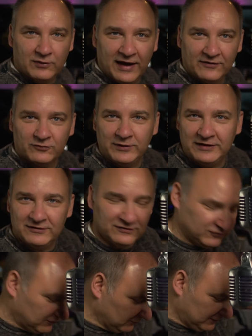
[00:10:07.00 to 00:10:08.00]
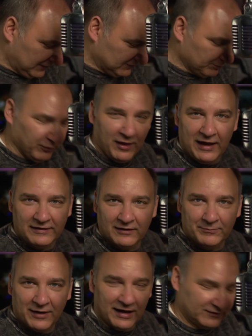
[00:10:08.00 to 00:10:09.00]
as we do these blind
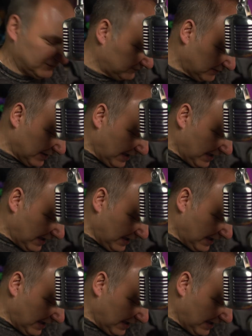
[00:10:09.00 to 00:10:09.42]
unboxings.